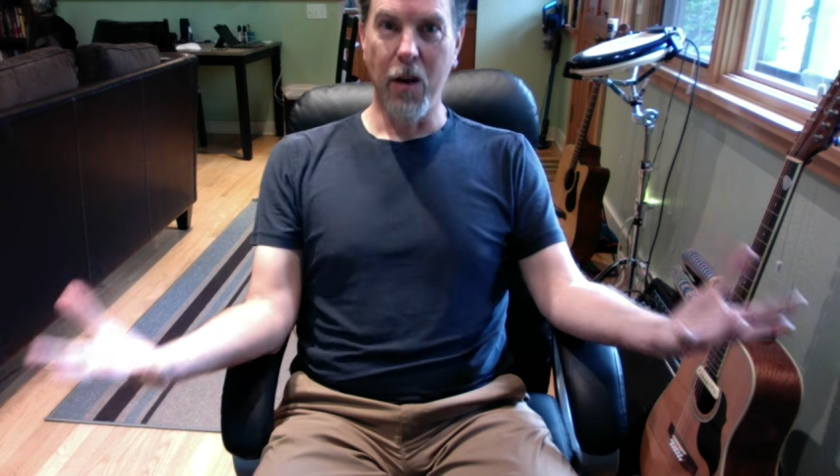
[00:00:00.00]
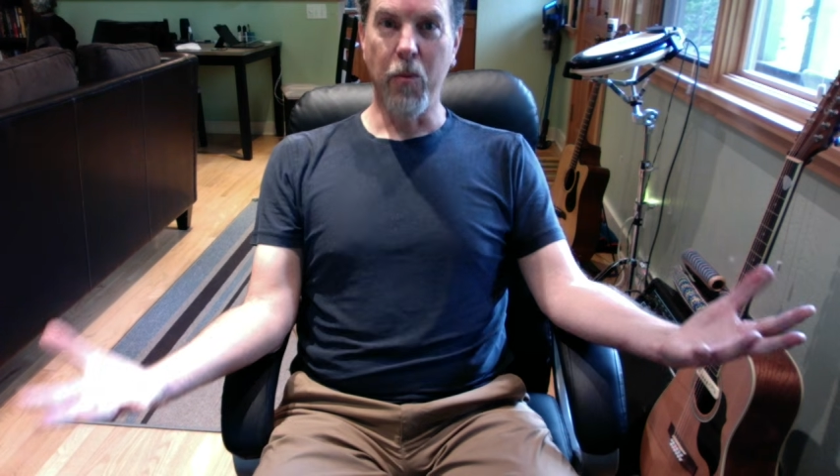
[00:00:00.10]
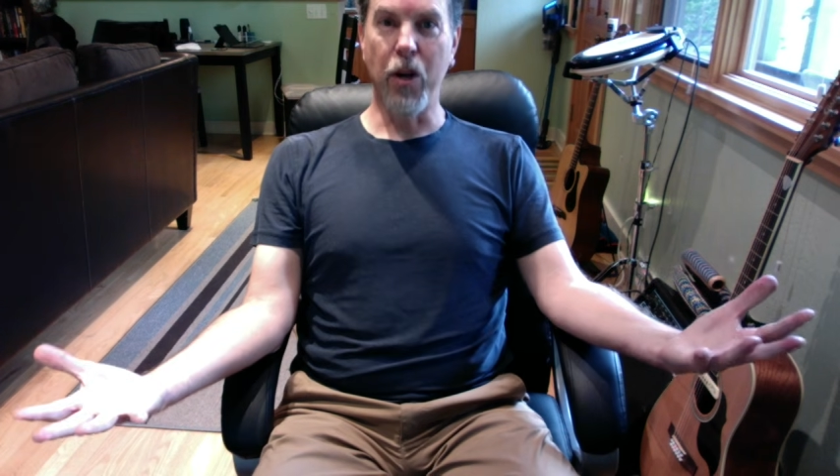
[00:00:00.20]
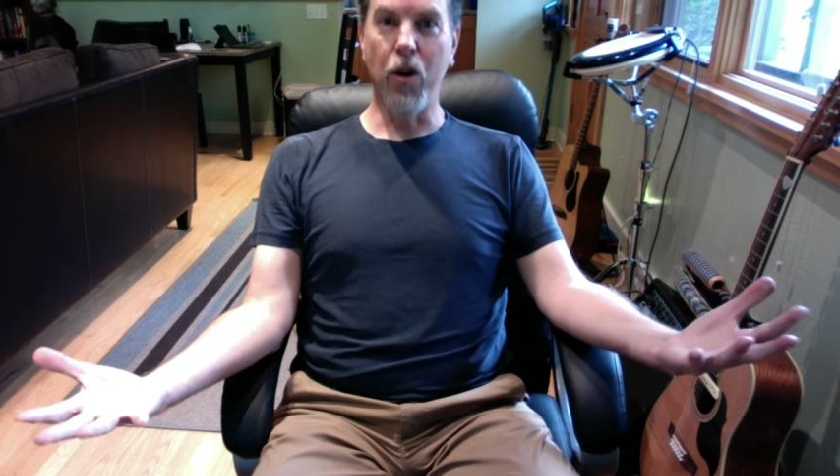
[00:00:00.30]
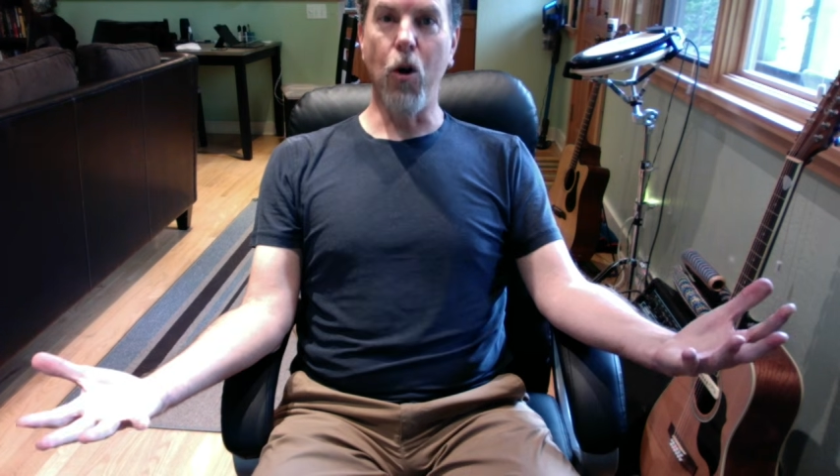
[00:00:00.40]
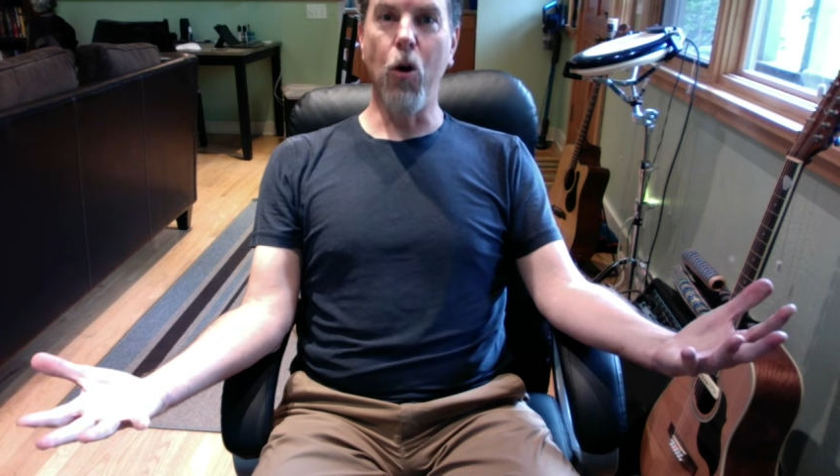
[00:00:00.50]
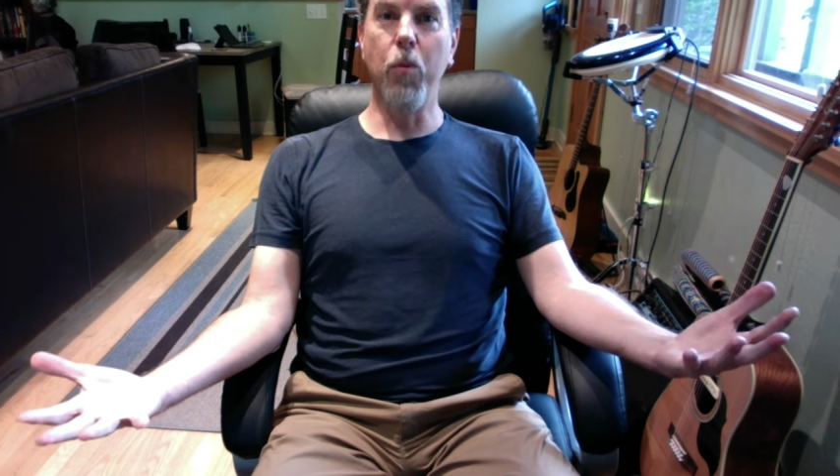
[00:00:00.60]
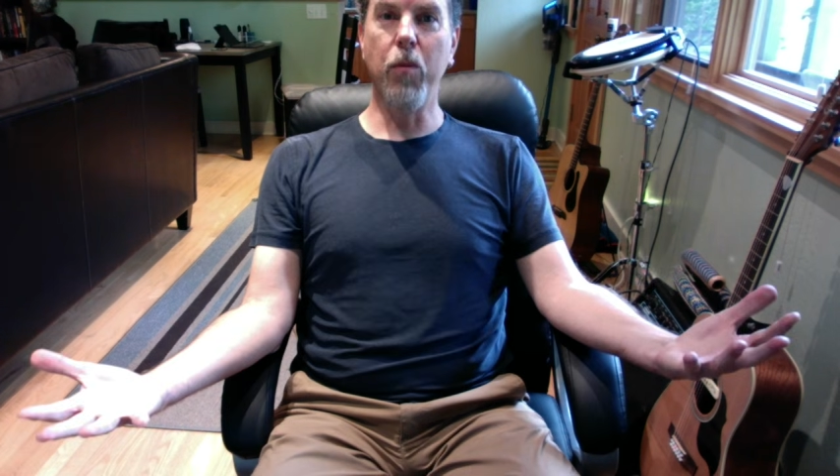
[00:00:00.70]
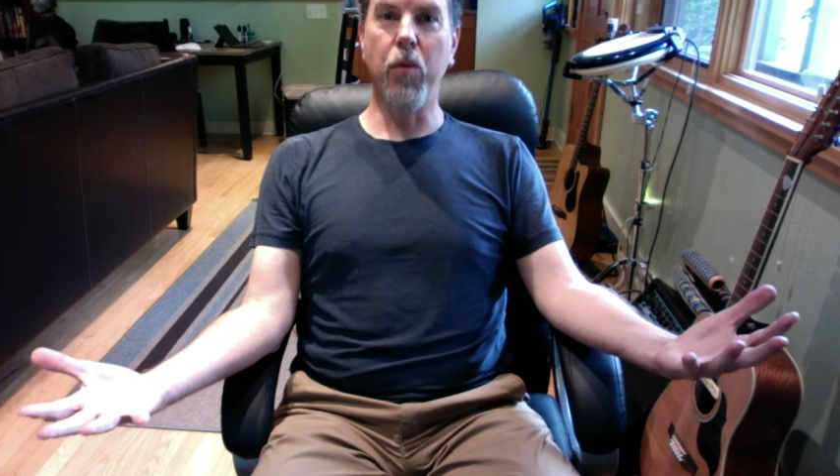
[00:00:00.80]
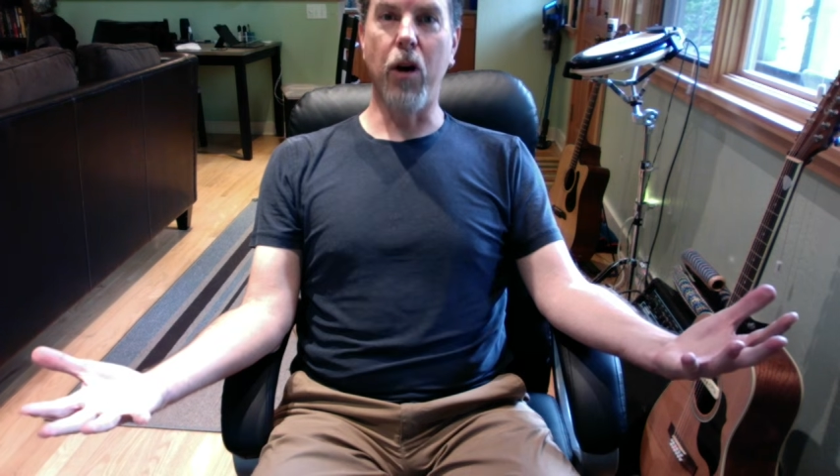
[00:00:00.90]
But
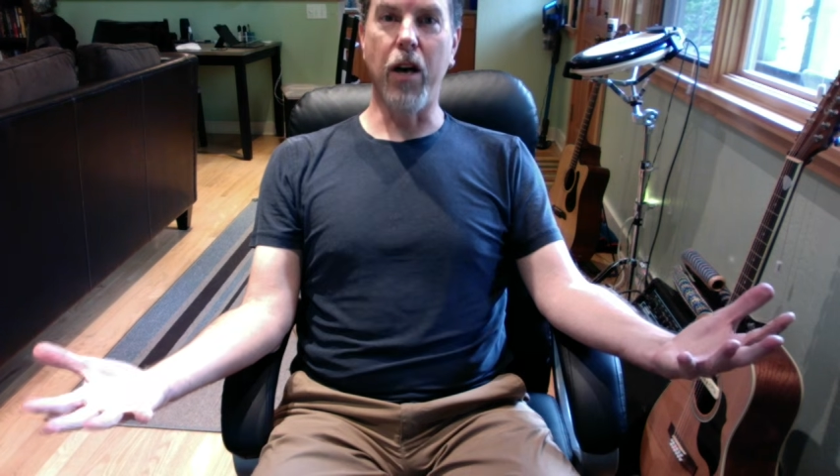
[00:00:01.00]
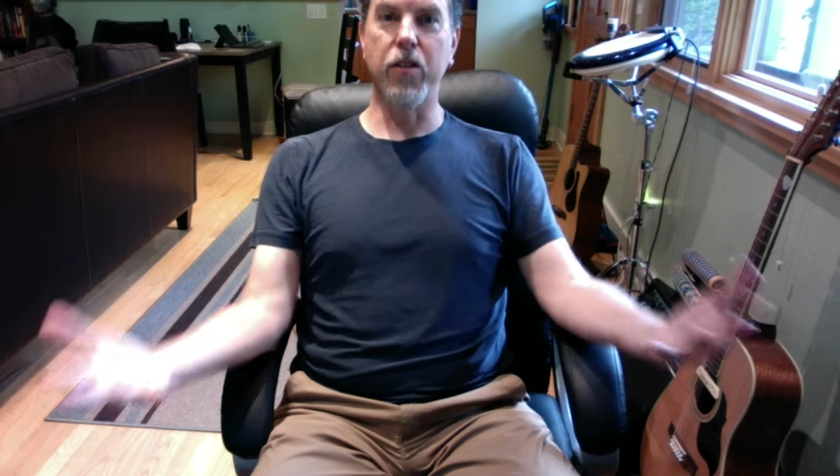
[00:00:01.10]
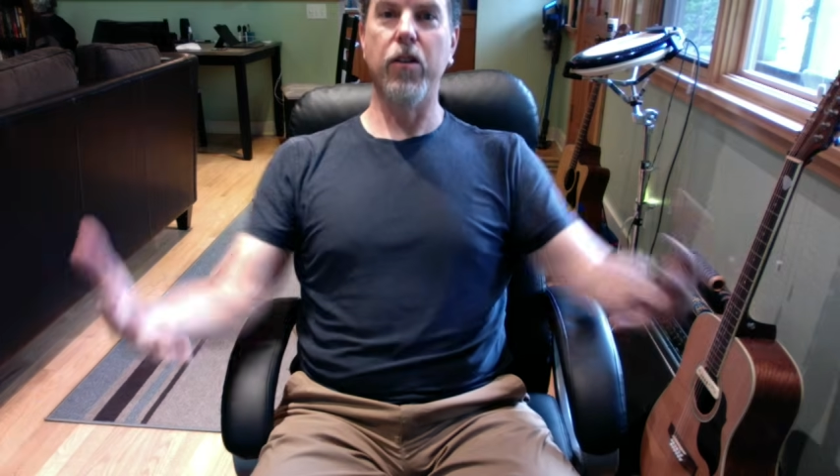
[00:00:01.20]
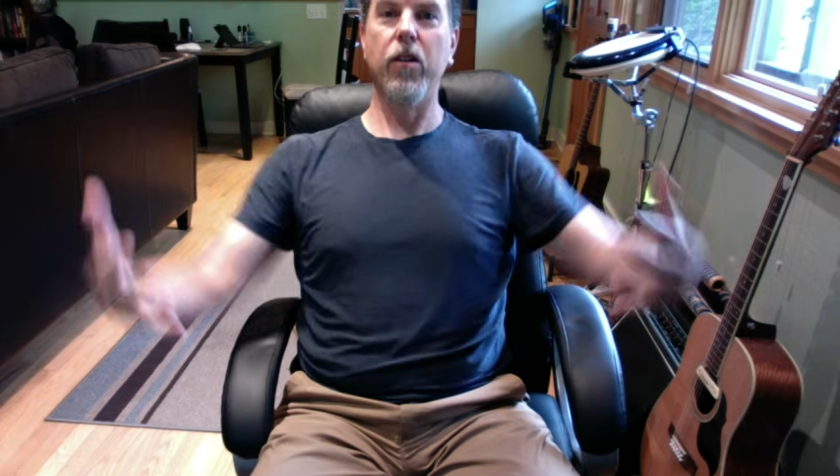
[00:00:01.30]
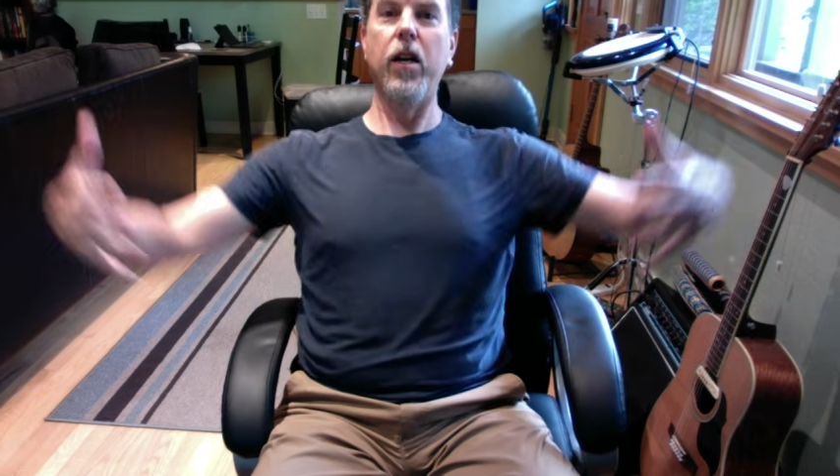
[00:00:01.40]
open posture,